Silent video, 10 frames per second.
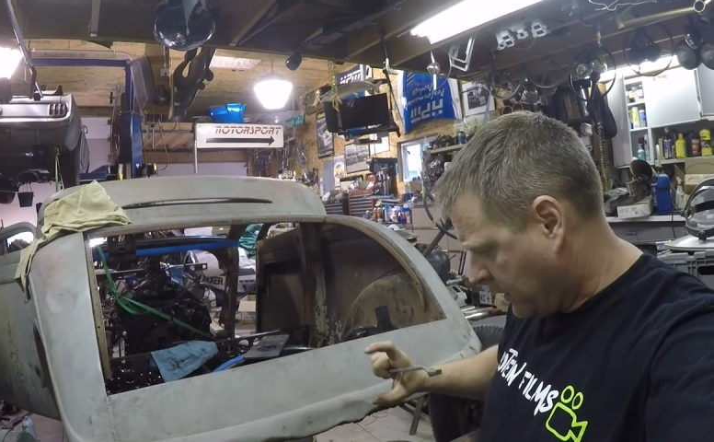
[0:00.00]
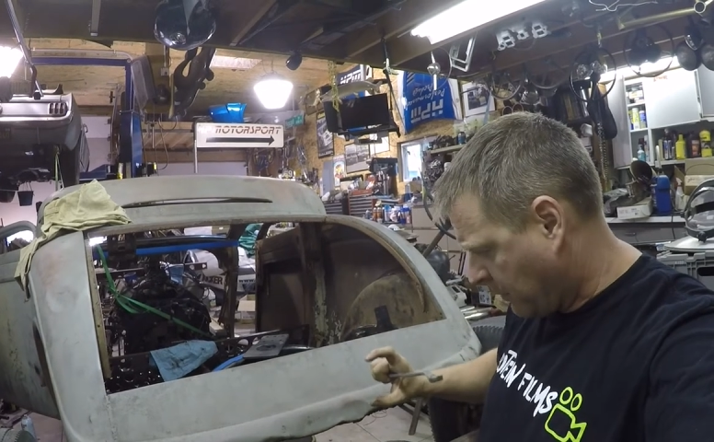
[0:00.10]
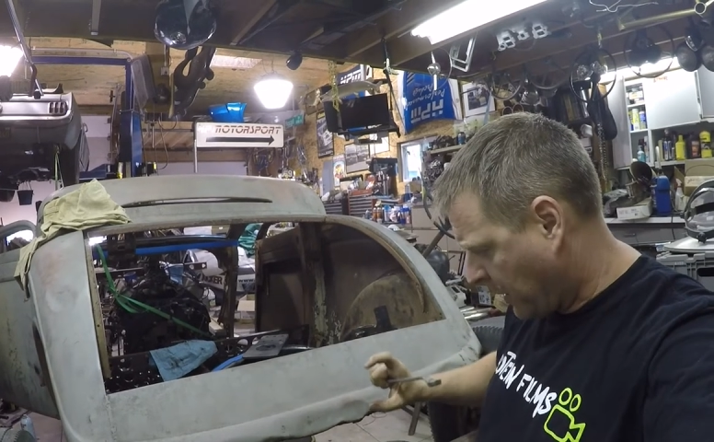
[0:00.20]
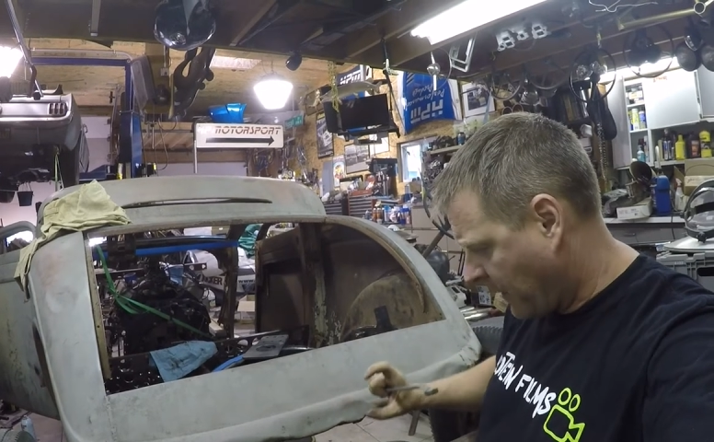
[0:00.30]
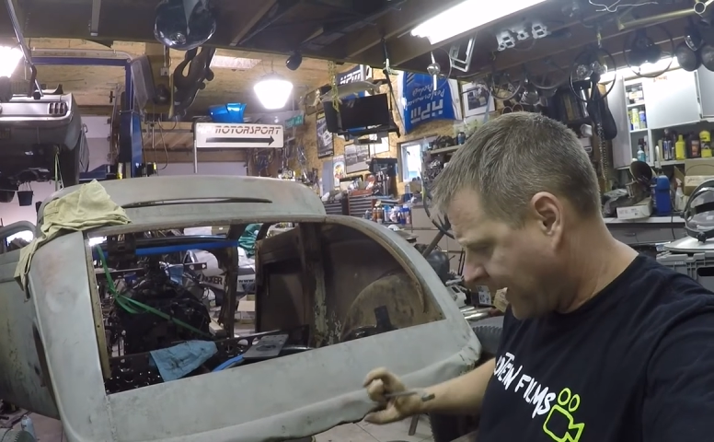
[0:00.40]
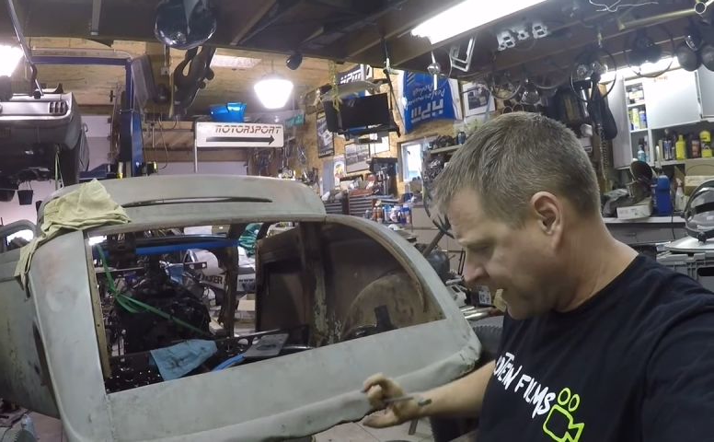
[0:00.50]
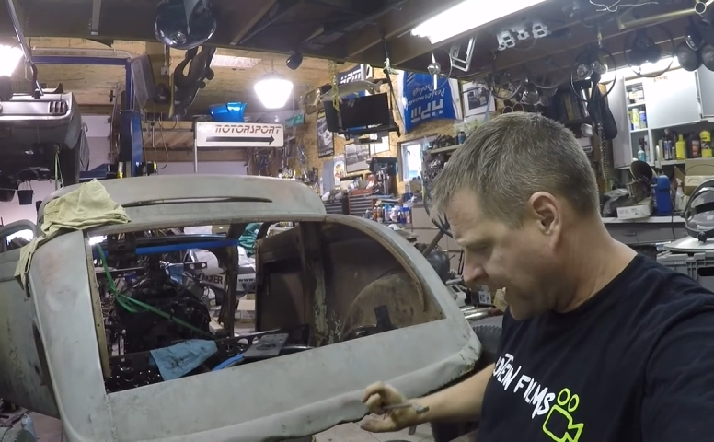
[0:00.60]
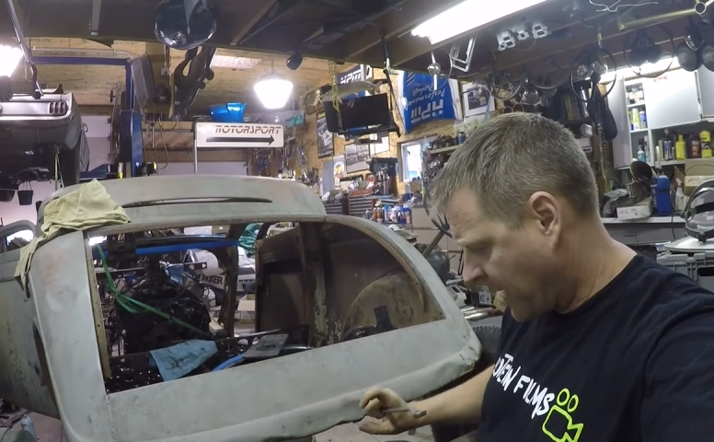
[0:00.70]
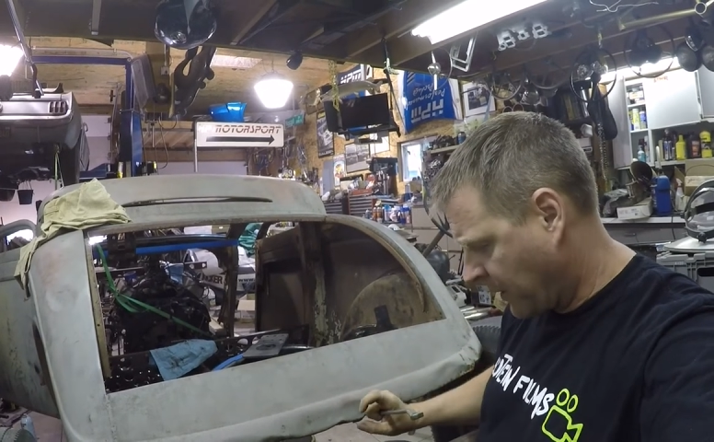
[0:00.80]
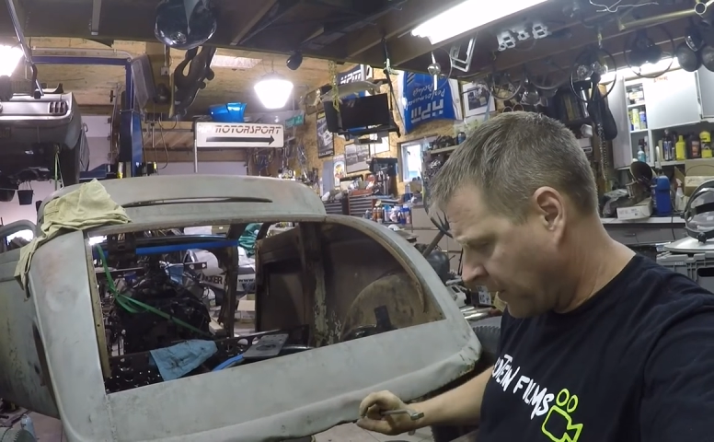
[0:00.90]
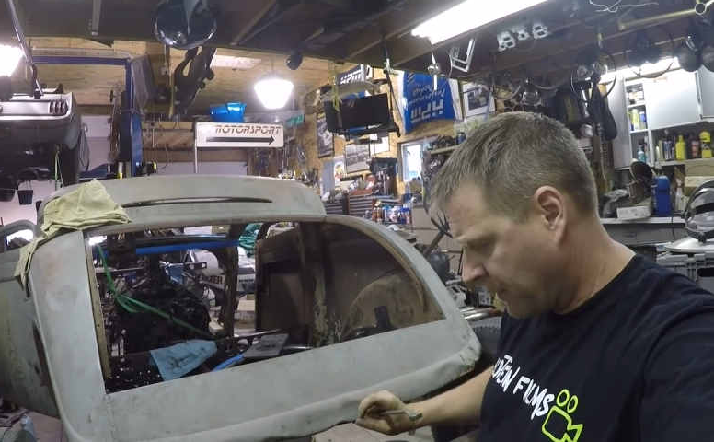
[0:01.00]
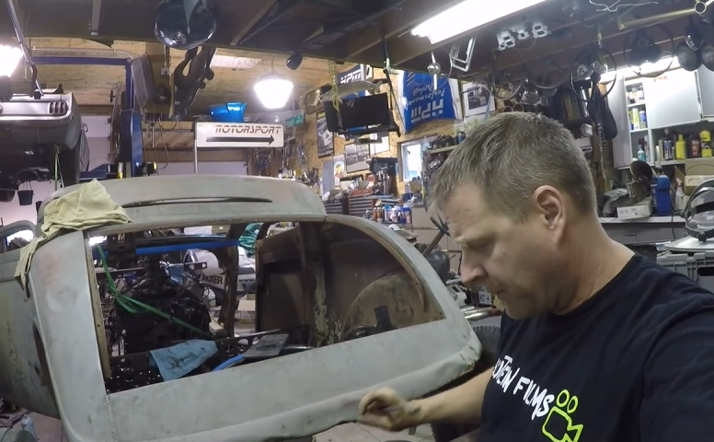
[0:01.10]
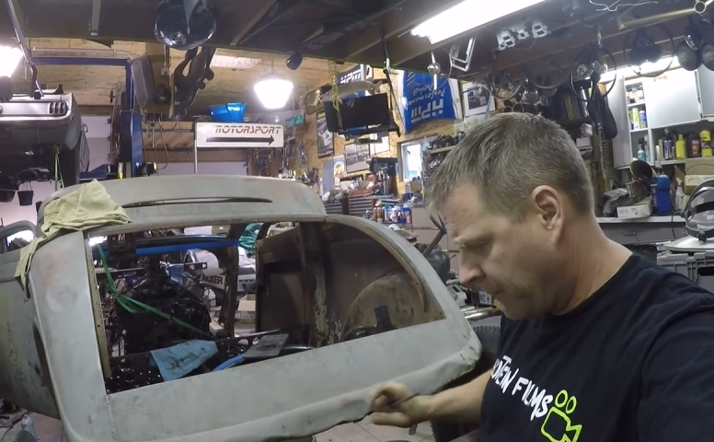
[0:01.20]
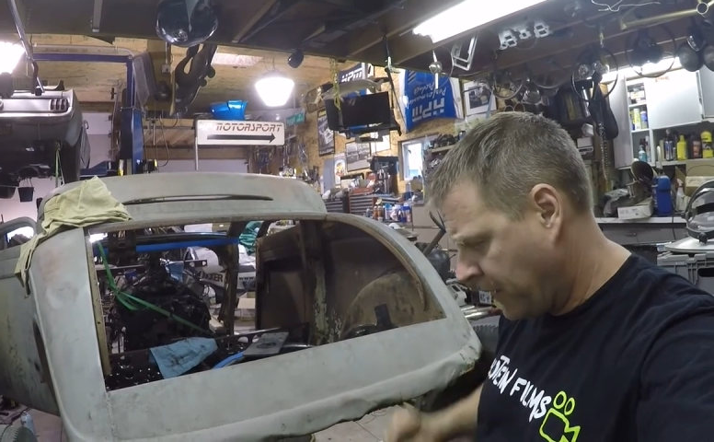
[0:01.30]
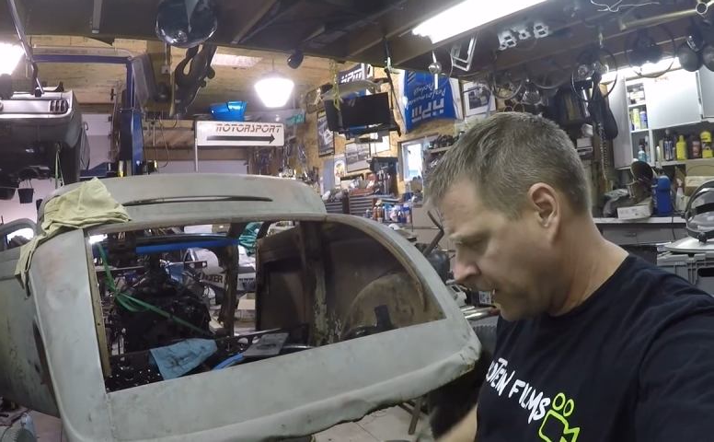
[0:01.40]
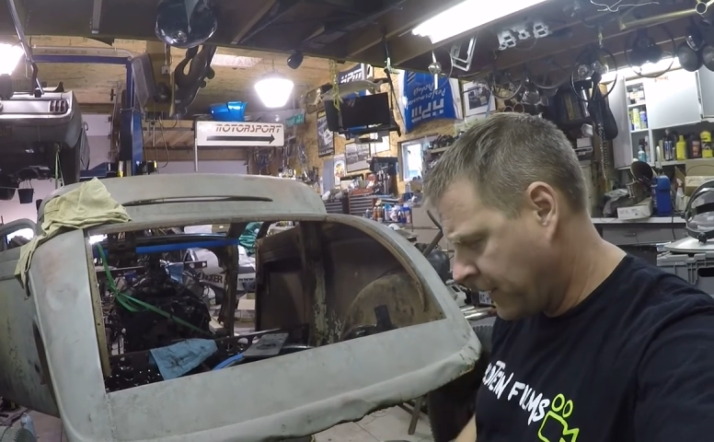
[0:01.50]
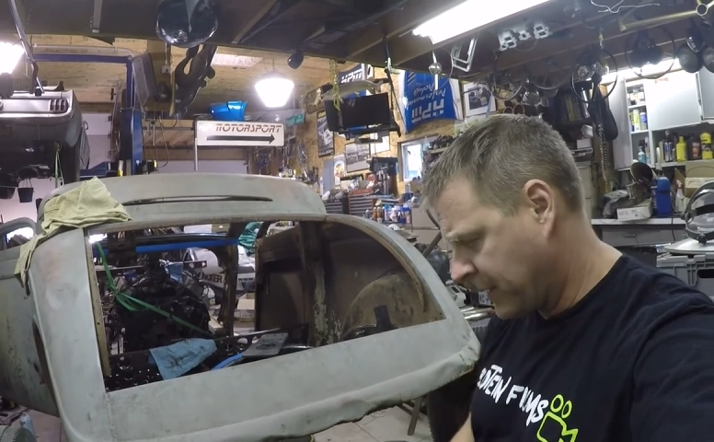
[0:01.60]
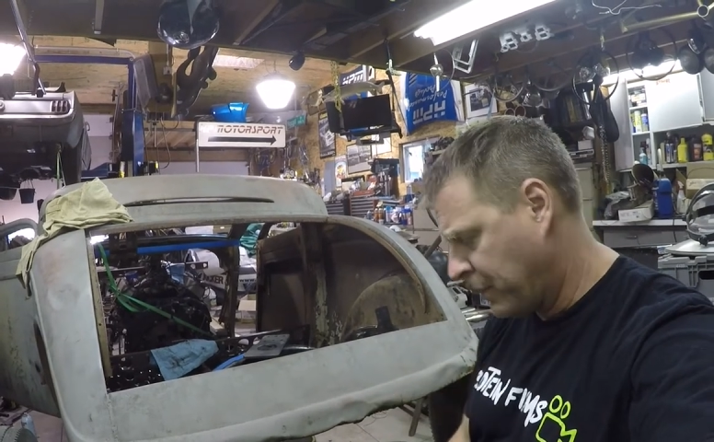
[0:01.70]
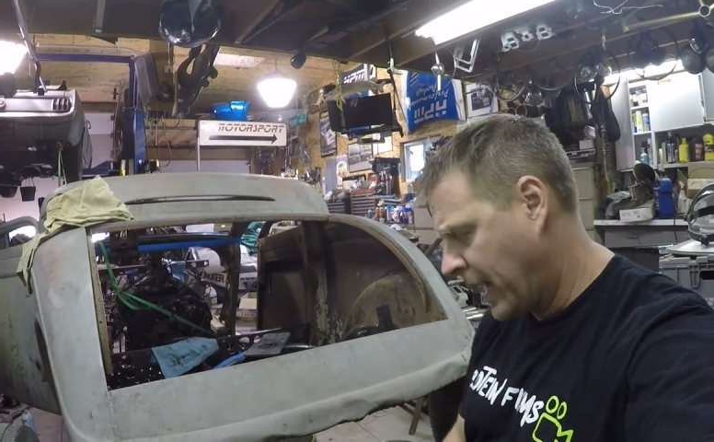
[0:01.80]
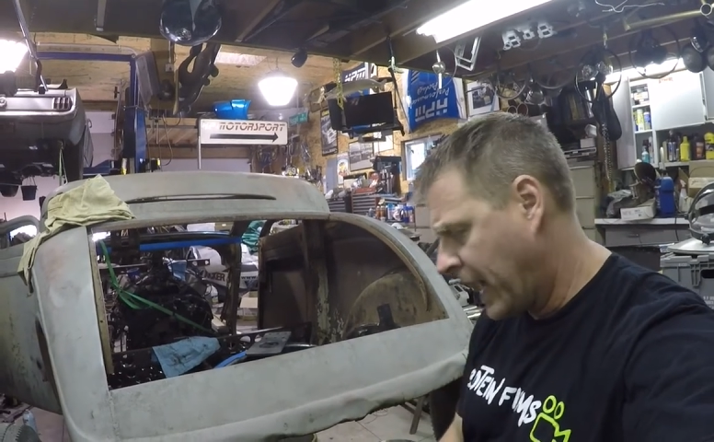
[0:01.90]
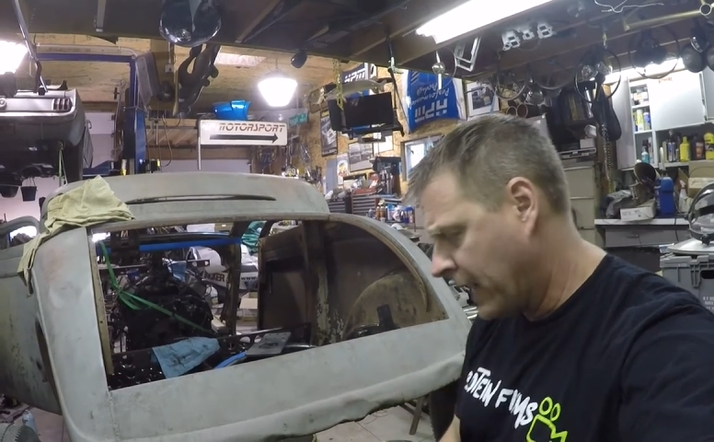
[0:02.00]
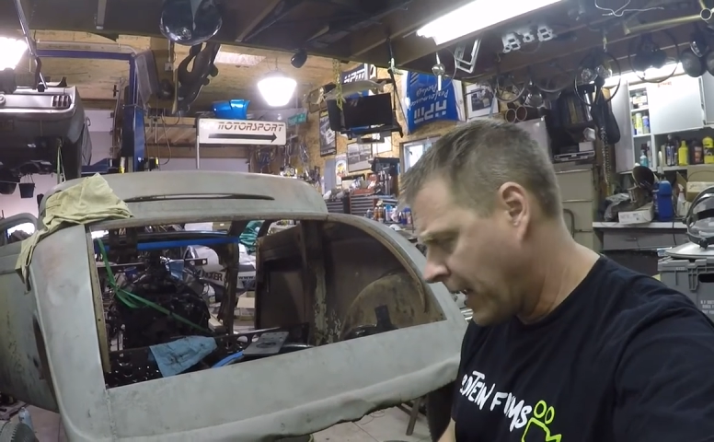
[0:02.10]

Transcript: to bring all that together is the plan.